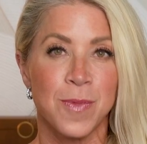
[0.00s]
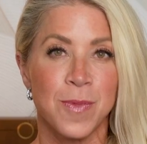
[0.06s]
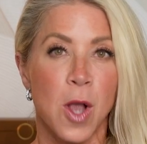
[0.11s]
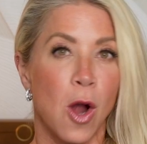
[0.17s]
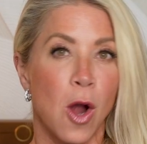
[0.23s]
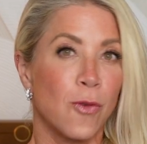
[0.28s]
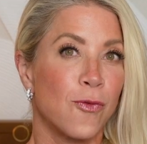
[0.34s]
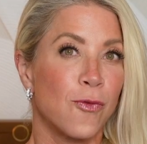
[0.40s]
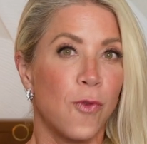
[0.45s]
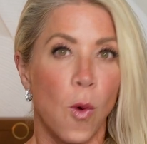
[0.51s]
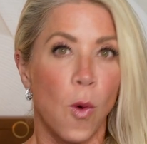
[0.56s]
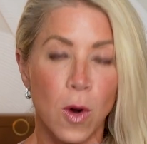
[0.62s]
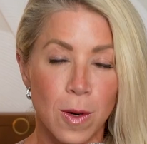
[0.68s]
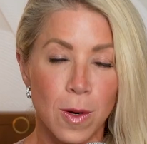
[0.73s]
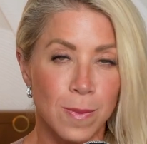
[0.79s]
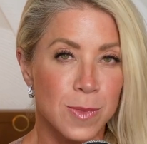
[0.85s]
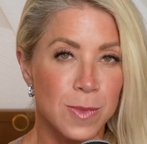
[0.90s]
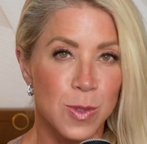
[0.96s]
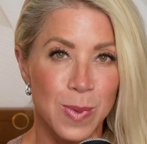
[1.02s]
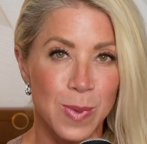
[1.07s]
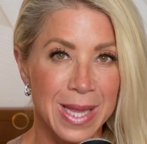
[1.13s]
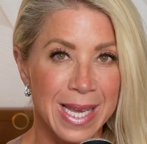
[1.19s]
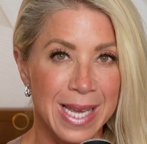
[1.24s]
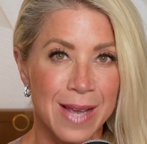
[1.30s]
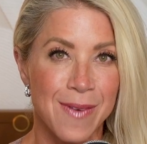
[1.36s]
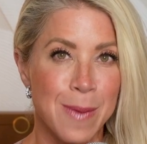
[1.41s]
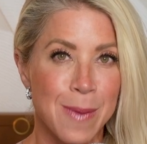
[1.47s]
are forms
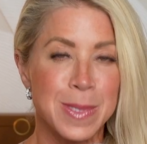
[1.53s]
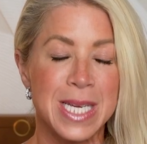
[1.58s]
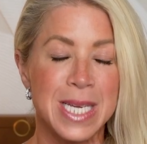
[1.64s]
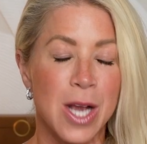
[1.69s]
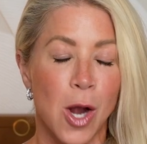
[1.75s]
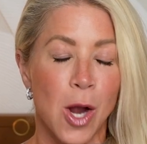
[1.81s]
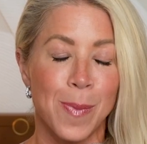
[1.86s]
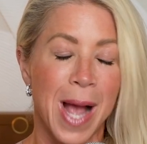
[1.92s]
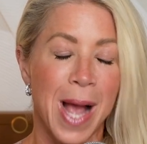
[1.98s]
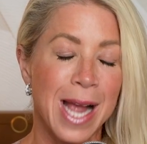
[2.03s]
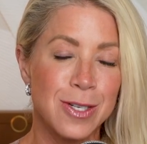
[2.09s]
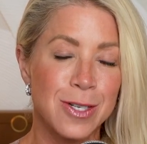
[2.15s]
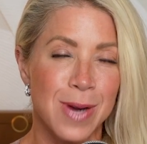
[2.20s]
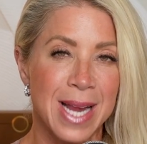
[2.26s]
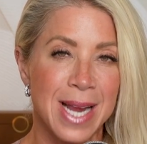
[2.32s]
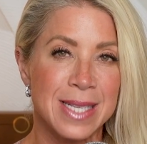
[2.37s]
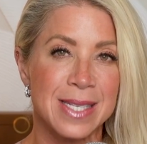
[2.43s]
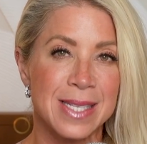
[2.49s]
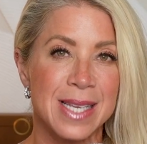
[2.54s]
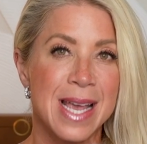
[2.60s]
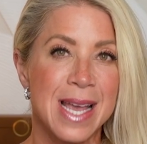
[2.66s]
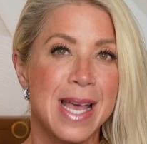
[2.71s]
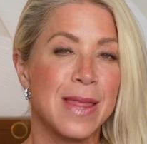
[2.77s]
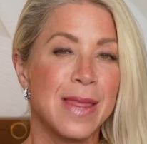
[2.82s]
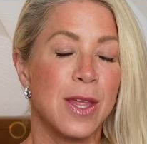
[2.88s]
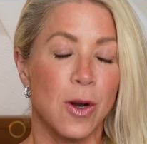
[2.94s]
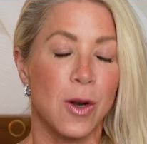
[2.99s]
really of empty carbohydrates
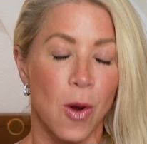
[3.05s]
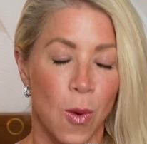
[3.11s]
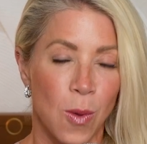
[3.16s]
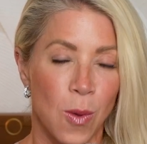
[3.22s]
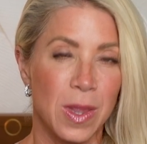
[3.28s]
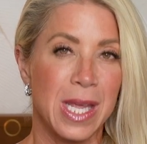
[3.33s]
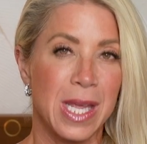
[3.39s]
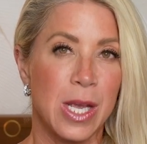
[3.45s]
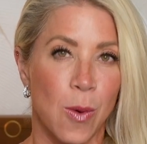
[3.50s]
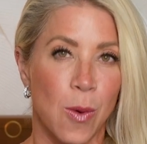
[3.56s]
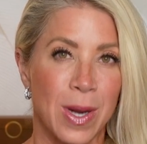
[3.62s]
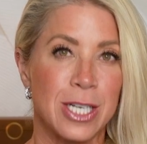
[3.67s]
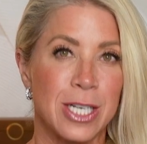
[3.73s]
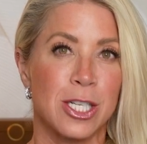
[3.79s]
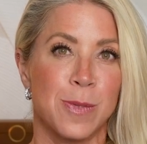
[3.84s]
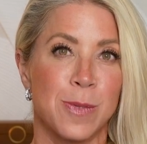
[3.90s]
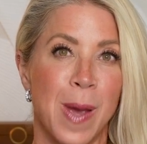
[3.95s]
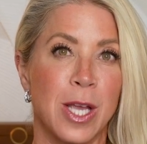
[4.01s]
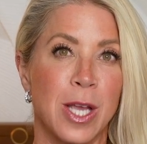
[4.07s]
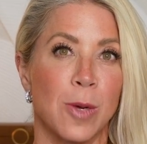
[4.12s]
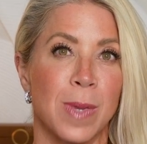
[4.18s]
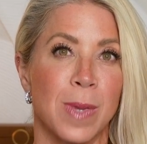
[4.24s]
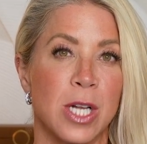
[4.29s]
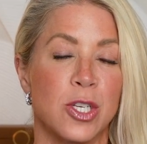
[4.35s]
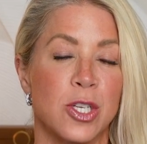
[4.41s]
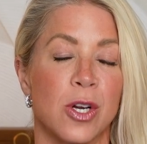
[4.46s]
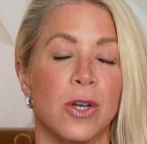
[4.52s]
that are only going to spike your
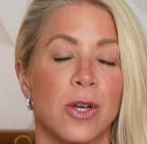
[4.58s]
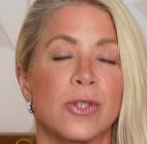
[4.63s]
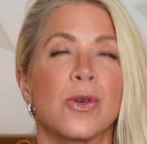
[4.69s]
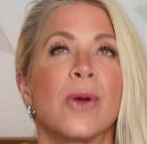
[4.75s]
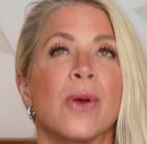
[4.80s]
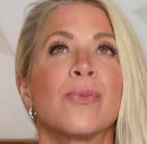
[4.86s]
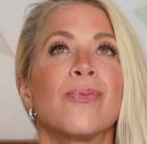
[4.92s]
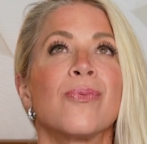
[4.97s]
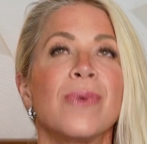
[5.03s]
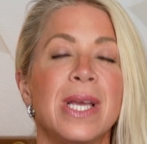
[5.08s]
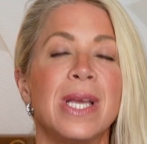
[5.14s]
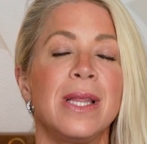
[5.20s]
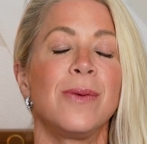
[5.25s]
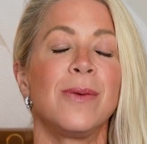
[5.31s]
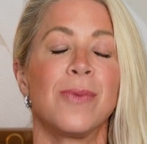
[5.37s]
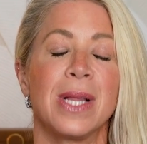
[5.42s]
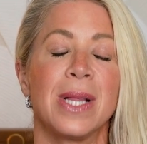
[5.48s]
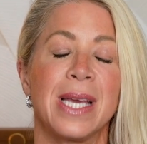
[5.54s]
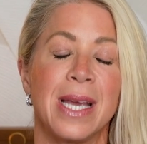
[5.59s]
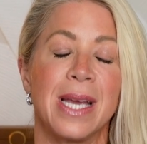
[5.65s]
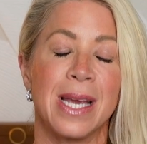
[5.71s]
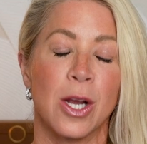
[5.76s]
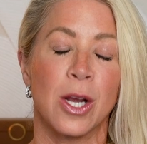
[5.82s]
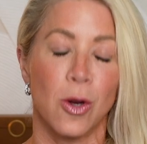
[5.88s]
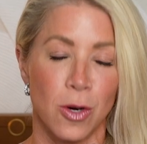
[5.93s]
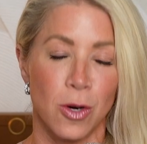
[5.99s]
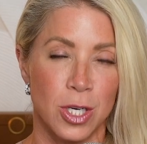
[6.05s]
blood sugar. So I really, really
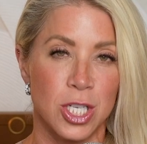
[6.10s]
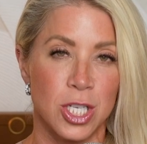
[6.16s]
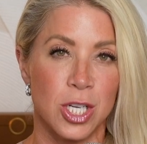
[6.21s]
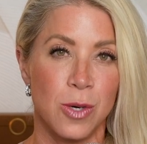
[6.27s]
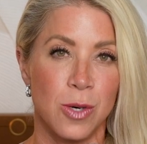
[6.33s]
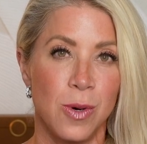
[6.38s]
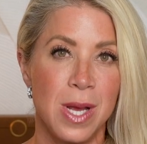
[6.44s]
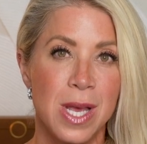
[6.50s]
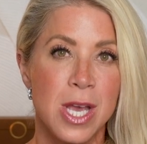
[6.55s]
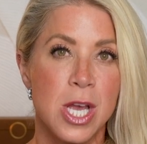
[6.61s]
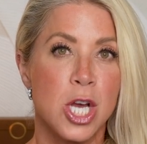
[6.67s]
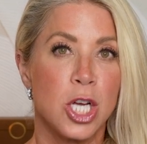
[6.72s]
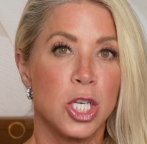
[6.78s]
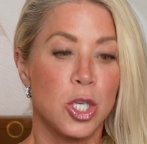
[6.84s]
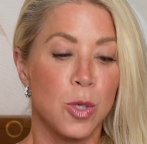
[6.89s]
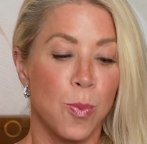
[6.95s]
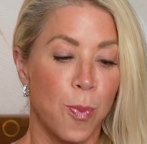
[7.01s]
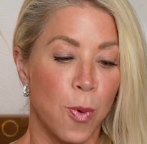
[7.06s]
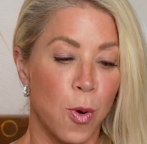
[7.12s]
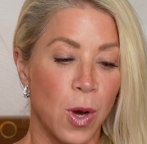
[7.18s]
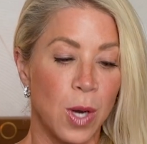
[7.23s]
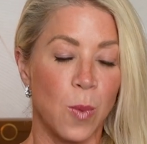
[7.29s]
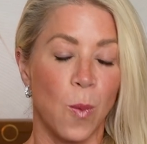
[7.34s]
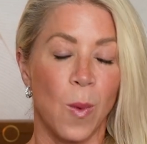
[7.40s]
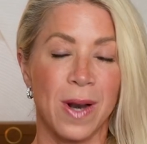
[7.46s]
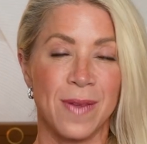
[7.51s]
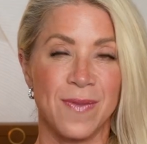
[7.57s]
encourage you to
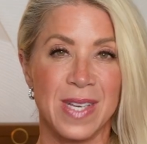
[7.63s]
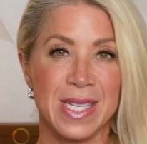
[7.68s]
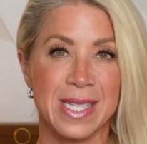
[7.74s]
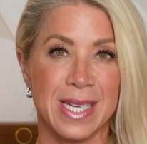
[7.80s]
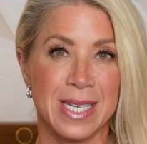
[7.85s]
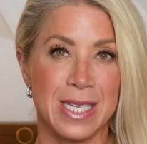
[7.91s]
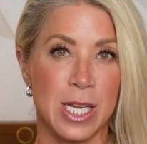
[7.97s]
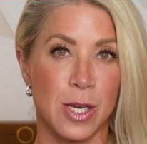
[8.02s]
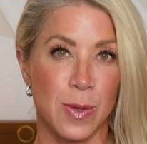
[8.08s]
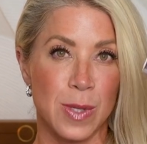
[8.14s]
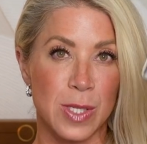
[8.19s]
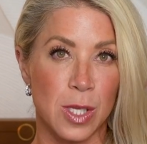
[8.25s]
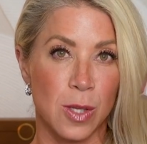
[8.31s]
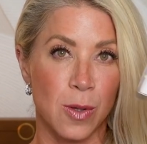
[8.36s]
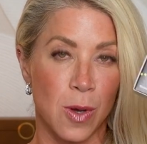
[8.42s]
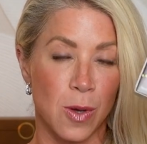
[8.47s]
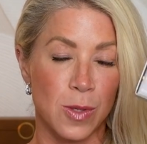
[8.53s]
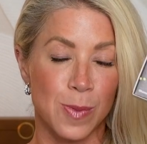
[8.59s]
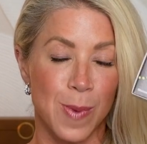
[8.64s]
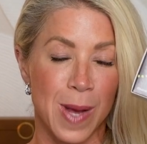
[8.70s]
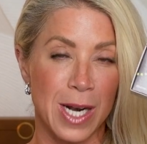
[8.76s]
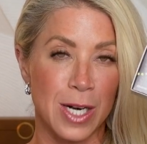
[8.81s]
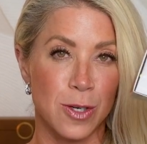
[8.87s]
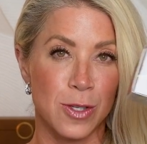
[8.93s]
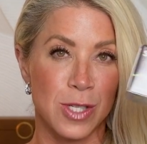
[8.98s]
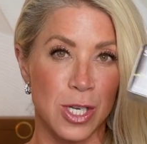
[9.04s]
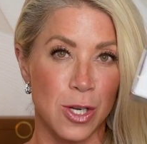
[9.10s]
put one of these continuous glucose
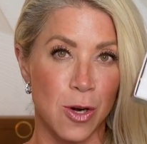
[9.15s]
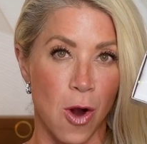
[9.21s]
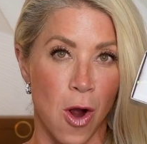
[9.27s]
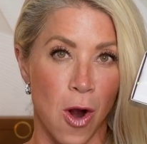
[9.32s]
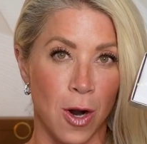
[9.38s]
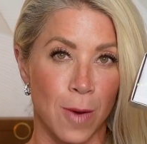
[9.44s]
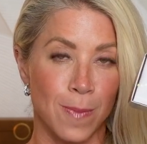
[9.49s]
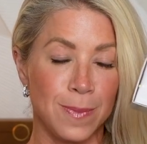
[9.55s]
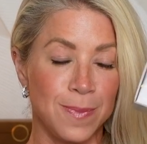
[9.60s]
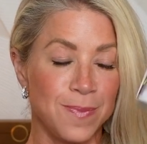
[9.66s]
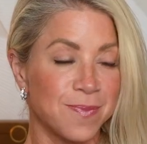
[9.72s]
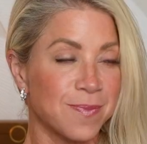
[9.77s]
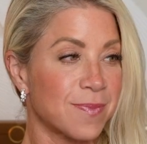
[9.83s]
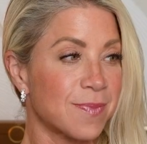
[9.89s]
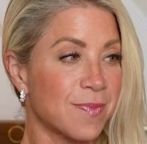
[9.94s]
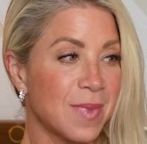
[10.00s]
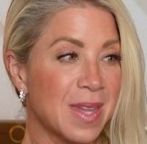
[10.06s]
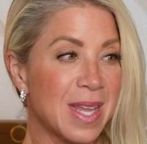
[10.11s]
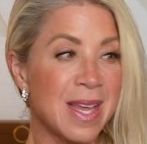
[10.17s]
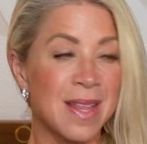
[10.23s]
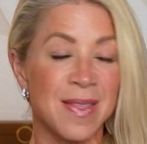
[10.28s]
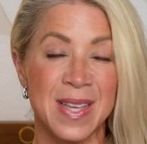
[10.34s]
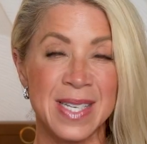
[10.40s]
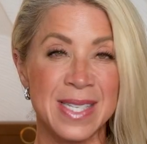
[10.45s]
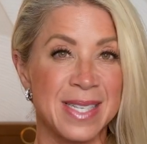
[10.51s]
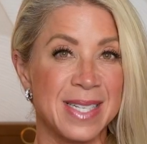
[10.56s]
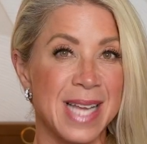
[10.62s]
monitors in your arm.
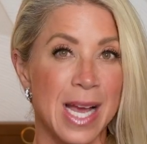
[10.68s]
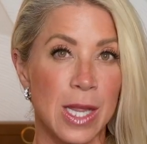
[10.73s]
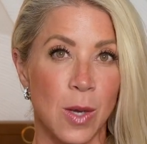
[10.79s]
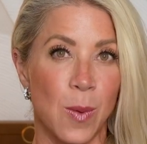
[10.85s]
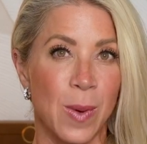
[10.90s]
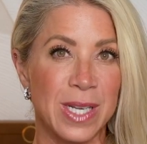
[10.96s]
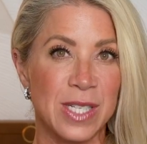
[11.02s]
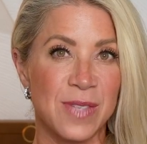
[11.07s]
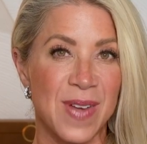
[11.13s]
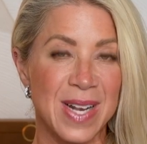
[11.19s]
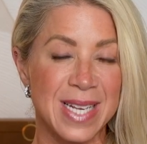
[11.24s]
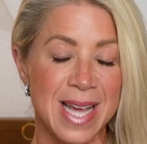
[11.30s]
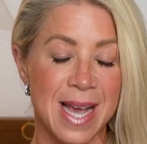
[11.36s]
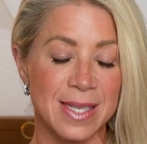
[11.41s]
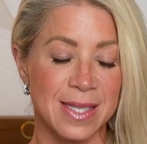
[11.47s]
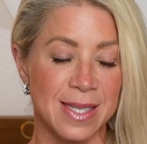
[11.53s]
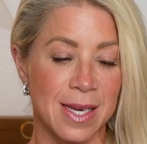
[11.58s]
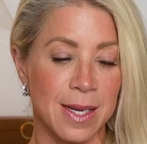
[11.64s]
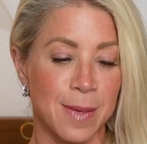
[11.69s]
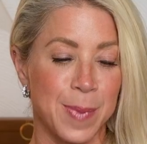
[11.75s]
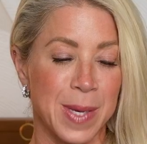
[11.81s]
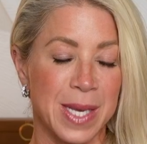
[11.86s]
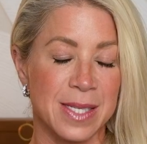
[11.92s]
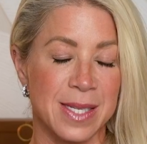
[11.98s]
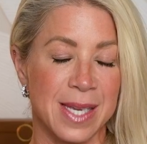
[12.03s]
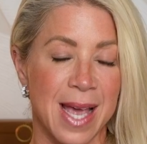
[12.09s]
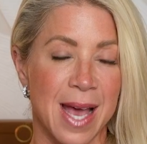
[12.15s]
This Stella one is fantastic
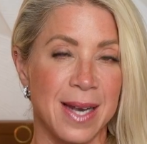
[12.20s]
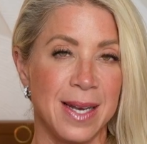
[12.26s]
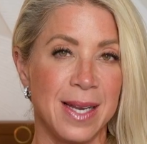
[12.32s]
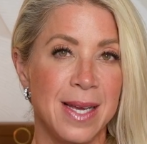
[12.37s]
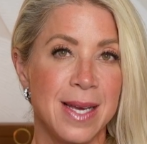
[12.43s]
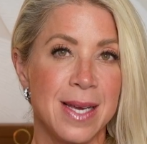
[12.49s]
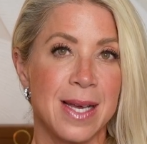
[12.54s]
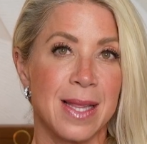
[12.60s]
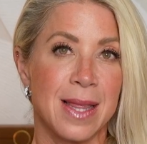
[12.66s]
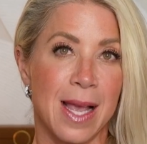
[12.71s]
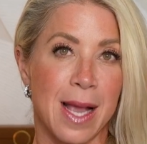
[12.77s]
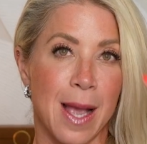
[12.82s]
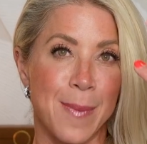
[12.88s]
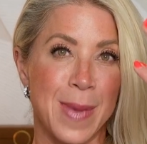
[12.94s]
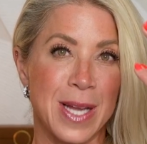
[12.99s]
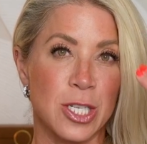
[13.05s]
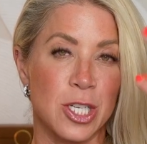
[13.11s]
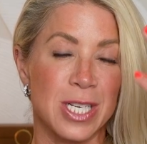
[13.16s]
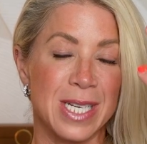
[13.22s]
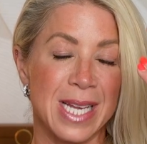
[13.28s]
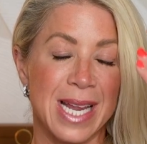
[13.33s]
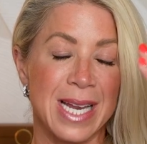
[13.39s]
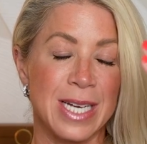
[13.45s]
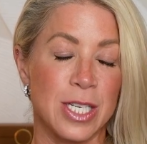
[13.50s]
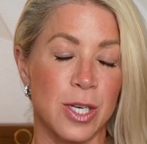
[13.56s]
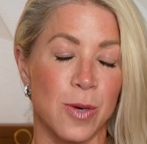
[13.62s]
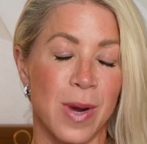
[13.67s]
because, again, like I mentioned, it
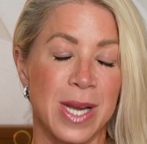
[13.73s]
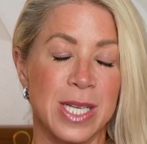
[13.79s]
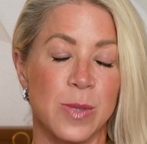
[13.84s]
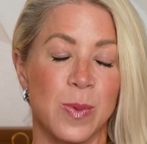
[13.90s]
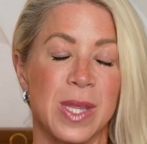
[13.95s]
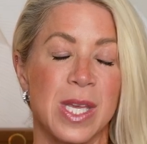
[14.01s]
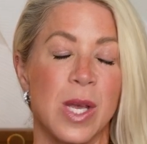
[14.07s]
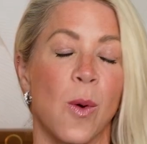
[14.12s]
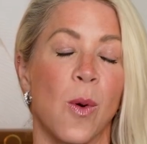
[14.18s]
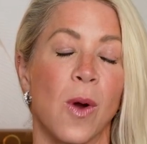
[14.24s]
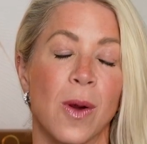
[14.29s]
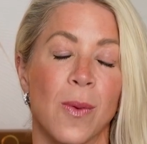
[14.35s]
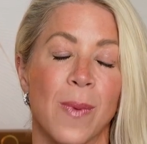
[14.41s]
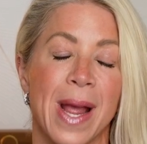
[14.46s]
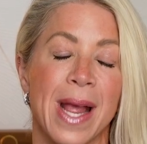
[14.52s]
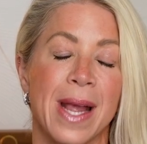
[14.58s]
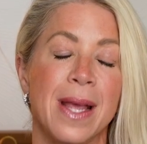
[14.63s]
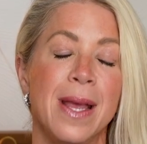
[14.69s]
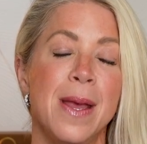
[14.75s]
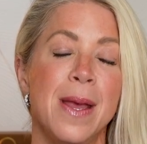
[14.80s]
integrates with the Oura Ring.